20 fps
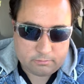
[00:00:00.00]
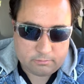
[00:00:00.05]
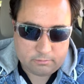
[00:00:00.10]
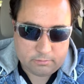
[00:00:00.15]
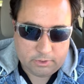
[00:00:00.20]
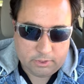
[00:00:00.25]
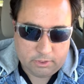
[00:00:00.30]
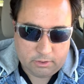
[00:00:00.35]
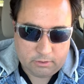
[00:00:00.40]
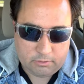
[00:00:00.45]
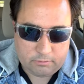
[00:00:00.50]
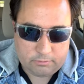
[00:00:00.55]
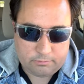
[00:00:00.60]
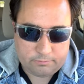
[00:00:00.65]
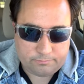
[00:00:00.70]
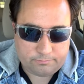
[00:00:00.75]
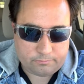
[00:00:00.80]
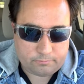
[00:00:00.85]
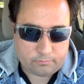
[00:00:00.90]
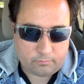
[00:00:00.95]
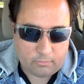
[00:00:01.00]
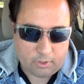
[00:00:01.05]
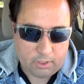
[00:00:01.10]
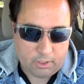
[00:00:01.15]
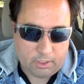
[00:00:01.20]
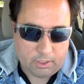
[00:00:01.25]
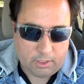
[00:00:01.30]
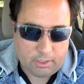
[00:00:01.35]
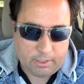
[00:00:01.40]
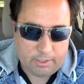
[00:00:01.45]
Now,
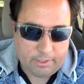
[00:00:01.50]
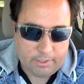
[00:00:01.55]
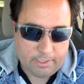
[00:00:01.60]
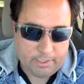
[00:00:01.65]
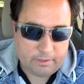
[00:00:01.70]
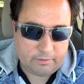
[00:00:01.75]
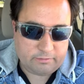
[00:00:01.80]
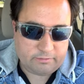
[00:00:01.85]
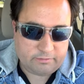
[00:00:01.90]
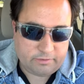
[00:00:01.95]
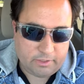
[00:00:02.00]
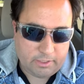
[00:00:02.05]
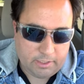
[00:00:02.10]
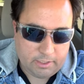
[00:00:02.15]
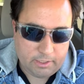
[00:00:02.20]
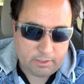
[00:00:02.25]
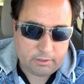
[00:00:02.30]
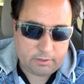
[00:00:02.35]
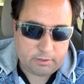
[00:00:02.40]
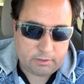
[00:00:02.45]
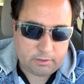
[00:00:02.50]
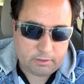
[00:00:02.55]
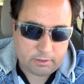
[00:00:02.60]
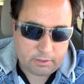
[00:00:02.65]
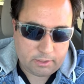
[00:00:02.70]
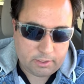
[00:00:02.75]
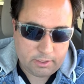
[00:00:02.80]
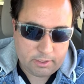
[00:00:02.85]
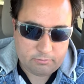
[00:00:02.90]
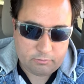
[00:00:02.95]
I have had a
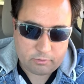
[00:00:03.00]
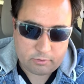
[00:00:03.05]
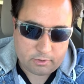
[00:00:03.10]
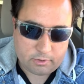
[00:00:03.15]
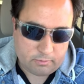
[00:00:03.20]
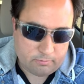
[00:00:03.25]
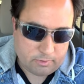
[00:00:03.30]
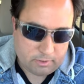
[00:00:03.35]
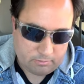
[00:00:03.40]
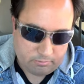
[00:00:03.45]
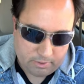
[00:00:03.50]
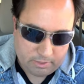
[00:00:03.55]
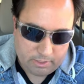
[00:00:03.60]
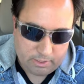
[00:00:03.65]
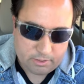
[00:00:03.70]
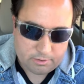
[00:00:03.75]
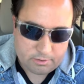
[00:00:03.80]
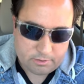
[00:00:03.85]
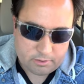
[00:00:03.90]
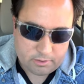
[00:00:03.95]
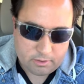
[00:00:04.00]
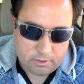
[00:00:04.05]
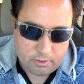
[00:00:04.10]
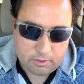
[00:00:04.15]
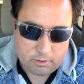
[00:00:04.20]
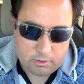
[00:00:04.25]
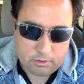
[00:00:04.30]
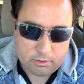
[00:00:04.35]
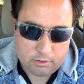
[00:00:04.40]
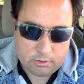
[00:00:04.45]
keyboard in my past.
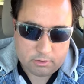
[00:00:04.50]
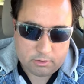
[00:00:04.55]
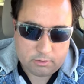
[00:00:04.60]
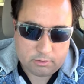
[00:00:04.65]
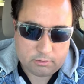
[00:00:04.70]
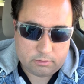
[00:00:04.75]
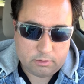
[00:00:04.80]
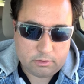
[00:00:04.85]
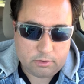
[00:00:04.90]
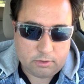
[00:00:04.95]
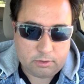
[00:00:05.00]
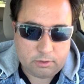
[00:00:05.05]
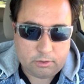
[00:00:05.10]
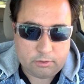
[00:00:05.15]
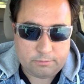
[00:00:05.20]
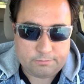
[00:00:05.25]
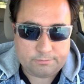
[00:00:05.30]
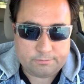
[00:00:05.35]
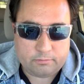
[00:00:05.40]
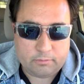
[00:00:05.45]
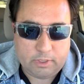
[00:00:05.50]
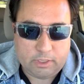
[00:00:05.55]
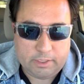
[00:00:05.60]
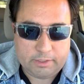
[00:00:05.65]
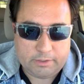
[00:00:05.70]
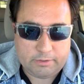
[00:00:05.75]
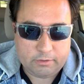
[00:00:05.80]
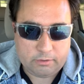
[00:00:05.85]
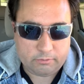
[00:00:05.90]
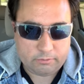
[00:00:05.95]
I
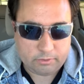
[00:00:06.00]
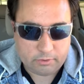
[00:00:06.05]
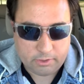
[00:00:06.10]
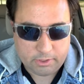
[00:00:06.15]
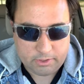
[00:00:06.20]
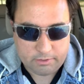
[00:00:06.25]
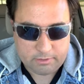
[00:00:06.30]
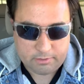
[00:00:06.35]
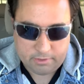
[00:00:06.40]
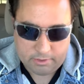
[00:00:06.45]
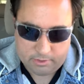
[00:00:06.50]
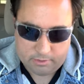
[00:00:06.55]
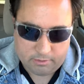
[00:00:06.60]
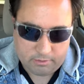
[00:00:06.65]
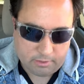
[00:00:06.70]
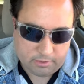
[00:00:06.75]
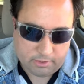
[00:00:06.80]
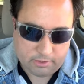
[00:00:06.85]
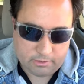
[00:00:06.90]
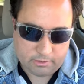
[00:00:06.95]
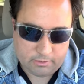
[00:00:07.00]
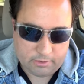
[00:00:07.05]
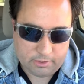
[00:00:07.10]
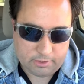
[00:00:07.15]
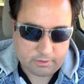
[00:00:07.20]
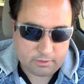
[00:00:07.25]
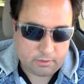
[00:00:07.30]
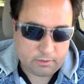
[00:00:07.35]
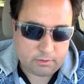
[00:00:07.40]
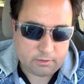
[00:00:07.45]
don't really intend on, like,
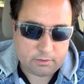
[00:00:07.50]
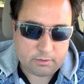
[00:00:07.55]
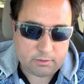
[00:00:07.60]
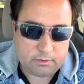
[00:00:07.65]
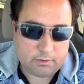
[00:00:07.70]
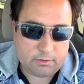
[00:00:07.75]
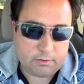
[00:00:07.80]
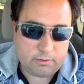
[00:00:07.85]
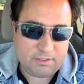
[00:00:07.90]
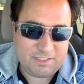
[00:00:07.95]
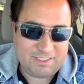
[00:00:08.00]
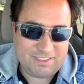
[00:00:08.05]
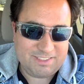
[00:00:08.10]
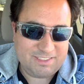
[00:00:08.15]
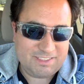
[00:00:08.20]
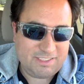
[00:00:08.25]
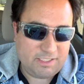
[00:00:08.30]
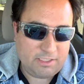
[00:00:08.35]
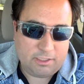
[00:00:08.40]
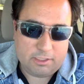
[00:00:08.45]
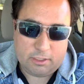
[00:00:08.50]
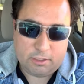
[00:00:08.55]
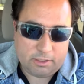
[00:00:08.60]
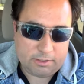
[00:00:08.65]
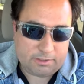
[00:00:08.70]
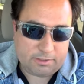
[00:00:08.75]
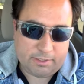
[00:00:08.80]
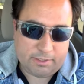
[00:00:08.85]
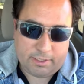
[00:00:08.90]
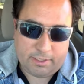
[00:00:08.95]

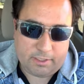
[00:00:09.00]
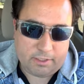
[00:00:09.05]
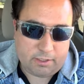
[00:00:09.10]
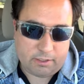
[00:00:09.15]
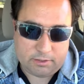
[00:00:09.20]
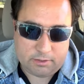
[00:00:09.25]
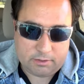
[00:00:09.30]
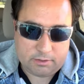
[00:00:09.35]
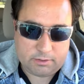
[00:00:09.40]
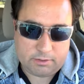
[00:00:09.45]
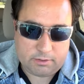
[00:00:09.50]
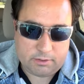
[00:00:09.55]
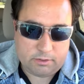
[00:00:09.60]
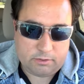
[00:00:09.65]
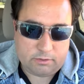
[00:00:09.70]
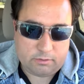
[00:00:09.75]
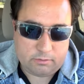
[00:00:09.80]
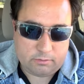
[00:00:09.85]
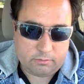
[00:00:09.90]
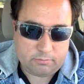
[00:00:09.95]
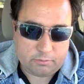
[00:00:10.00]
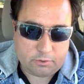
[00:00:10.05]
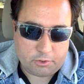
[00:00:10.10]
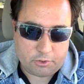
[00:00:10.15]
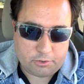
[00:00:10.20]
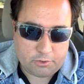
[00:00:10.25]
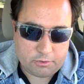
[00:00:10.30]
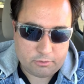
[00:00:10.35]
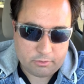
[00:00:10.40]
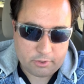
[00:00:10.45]
let's say, you know,
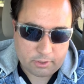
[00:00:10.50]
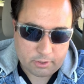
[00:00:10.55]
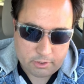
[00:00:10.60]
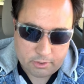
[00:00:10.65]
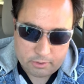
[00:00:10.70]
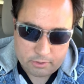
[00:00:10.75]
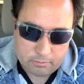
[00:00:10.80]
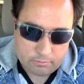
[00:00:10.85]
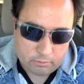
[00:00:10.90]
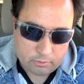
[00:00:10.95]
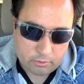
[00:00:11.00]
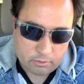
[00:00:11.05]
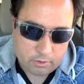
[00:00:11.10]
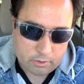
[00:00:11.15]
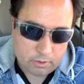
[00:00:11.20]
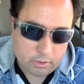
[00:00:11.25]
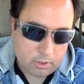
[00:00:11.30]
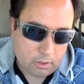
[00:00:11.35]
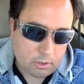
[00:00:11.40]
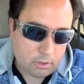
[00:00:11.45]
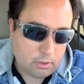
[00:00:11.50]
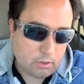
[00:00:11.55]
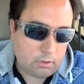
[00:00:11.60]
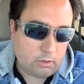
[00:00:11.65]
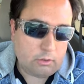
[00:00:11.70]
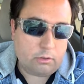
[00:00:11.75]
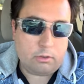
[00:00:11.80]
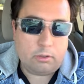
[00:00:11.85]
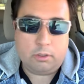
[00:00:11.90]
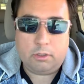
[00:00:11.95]
pursuing keyboard
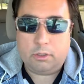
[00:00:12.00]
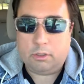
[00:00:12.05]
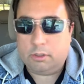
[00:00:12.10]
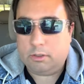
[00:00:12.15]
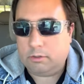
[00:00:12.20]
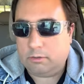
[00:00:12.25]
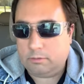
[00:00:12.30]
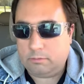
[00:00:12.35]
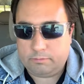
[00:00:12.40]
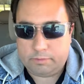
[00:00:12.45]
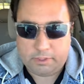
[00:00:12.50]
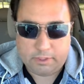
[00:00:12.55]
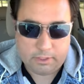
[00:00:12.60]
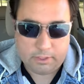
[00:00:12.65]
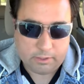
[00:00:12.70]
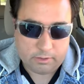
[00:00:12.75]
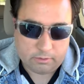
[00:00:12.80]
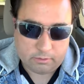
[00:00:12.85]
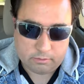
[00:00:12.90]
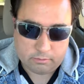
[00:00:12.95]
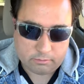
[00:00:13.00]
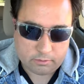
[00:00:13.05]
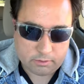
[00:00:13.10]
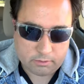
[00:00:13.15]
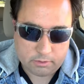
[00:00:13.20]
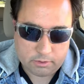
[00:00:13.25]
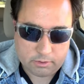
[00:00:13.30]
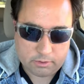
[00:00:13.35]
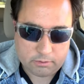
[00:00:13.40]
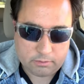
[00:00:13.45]
or piano
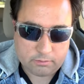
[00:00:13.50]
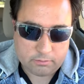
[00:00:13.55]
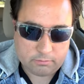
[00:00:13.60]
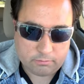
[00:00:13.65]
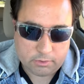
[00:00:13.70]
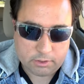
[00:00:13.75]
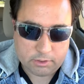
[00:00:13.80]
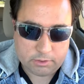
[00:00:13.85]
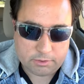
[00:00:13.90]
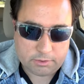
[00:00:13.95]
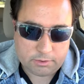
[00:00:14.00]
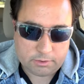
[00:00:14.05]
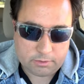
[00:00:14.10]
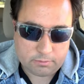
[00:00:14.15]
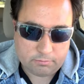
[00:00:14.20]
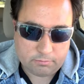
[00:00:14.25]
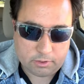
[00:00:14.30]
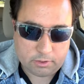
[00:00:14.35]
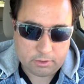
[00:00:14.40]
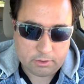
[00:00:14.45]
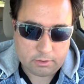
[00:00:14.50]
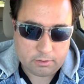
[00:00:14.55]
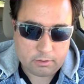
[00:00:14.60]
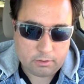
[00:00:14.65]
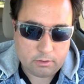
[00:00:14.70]
really much, but